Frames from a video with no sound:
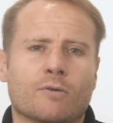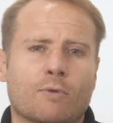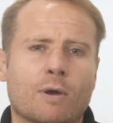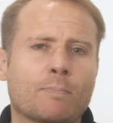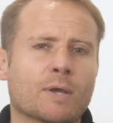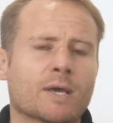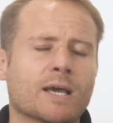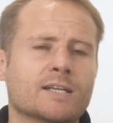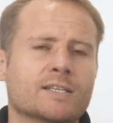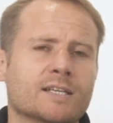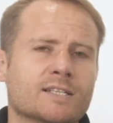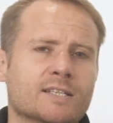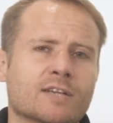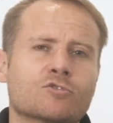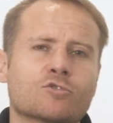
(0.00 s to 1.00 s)
replicates a
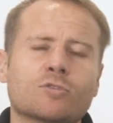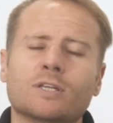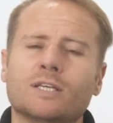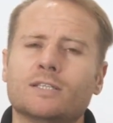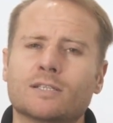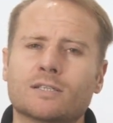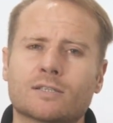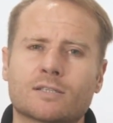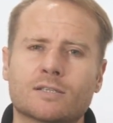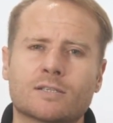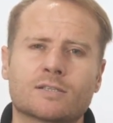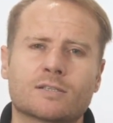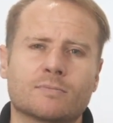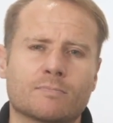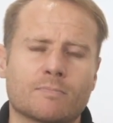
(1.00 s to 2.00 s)
central heating
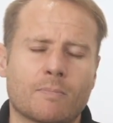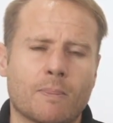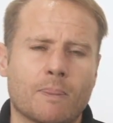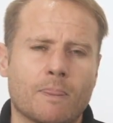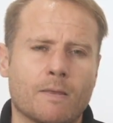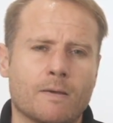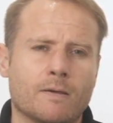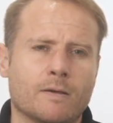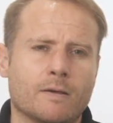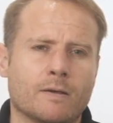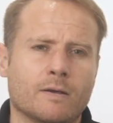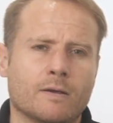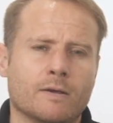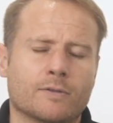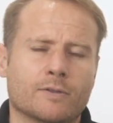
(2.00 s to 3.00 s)
system.
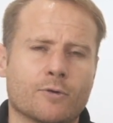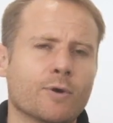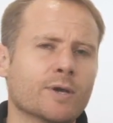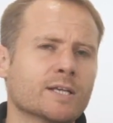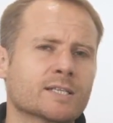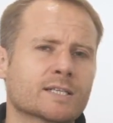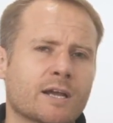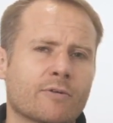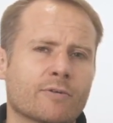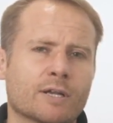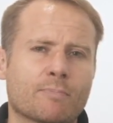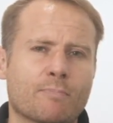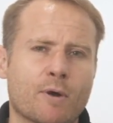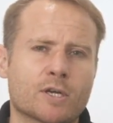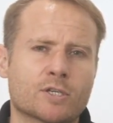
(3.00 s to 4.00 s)
The rig is currently
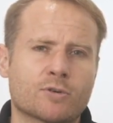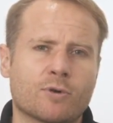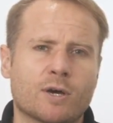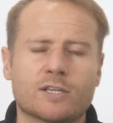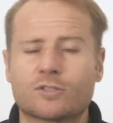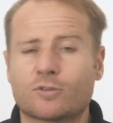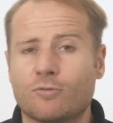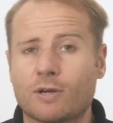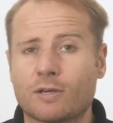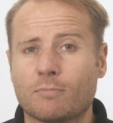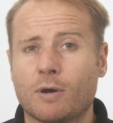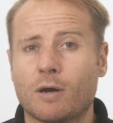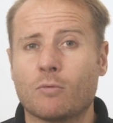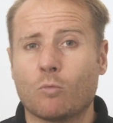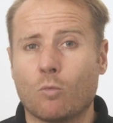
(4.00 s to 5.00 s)
pressurized to run
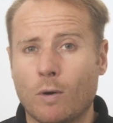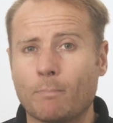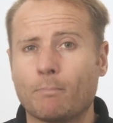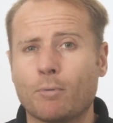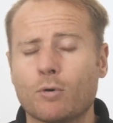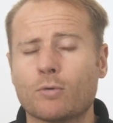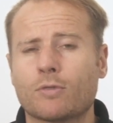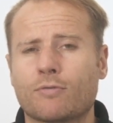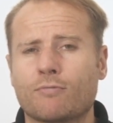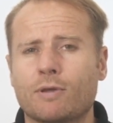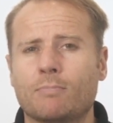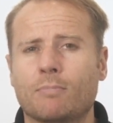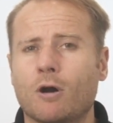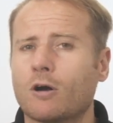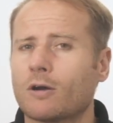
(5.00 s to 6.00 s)
about
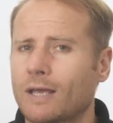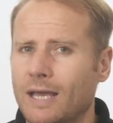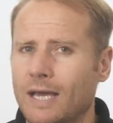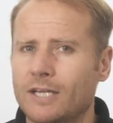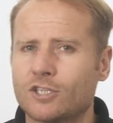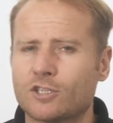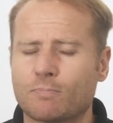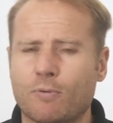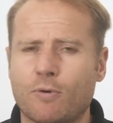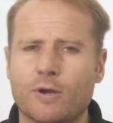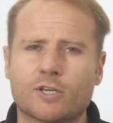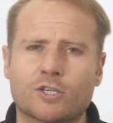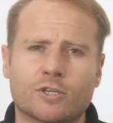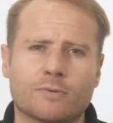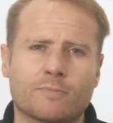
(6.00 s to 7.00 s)
1.3 bar gauge
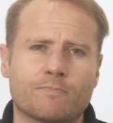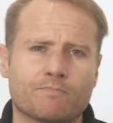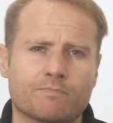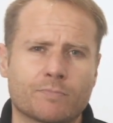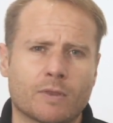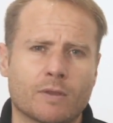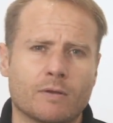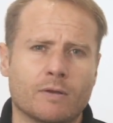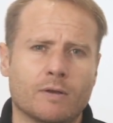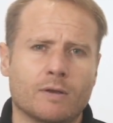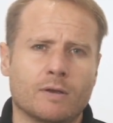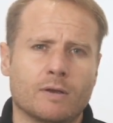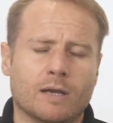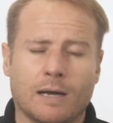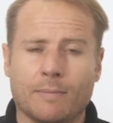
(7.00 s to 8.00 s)
pressure.
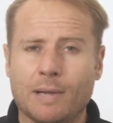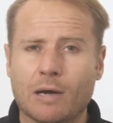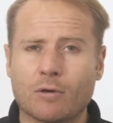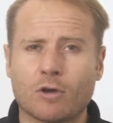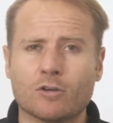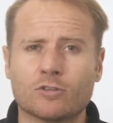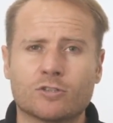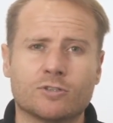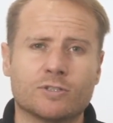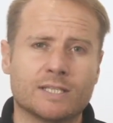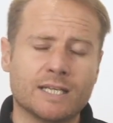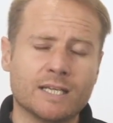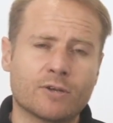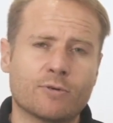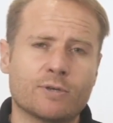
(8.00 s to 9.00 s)
I'm now going to
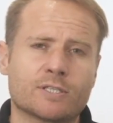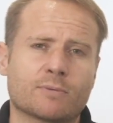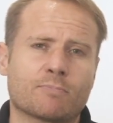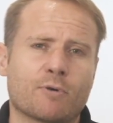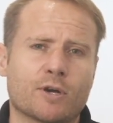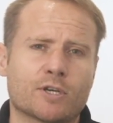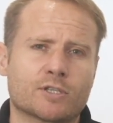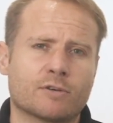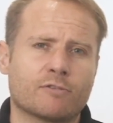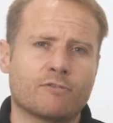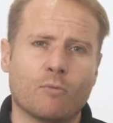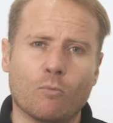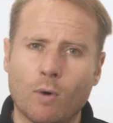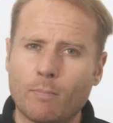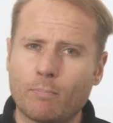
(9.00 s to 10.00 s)
decrease the pressure
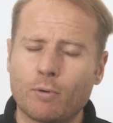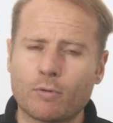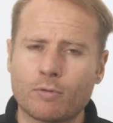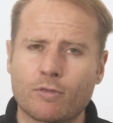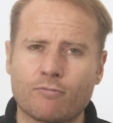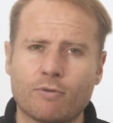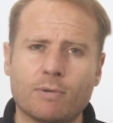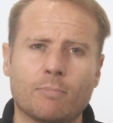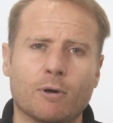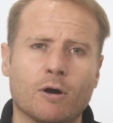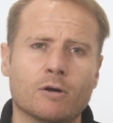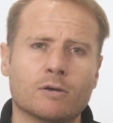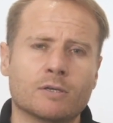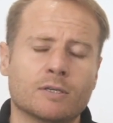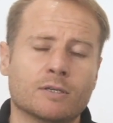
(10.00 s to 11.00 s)
from 1.3
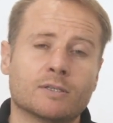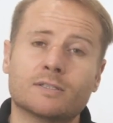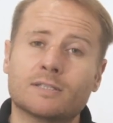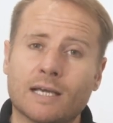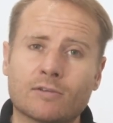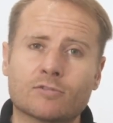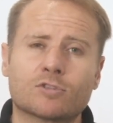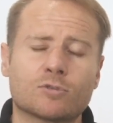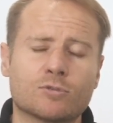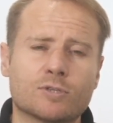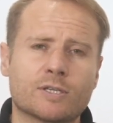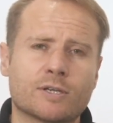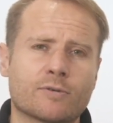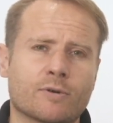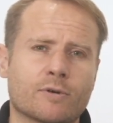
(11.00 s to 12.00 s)
bar down to
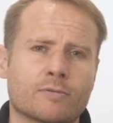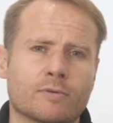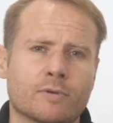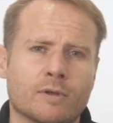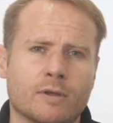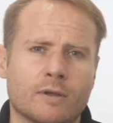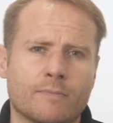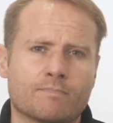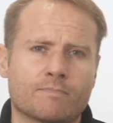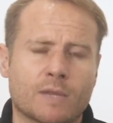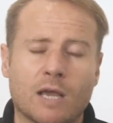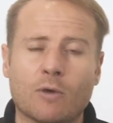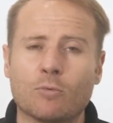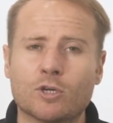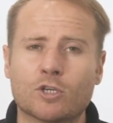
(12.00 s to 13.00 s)
0.
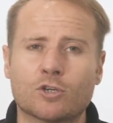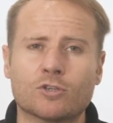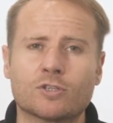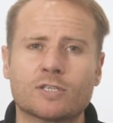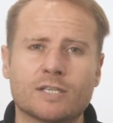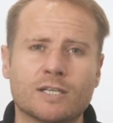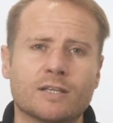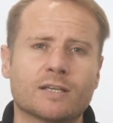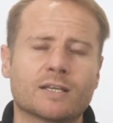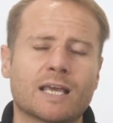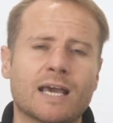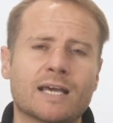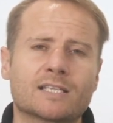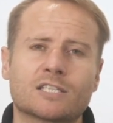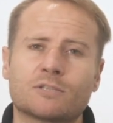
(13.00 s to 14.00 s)
And we should see the
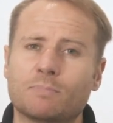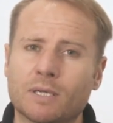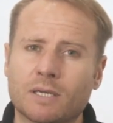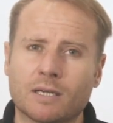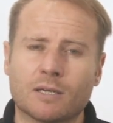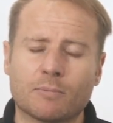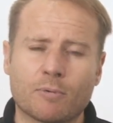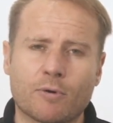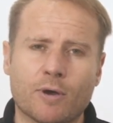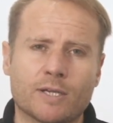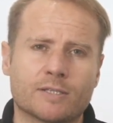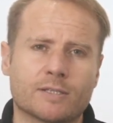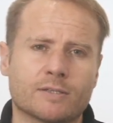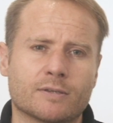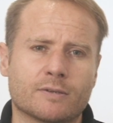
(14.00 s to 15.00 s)
gases being
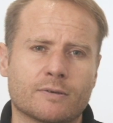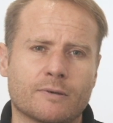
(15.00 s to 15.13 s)
liberated.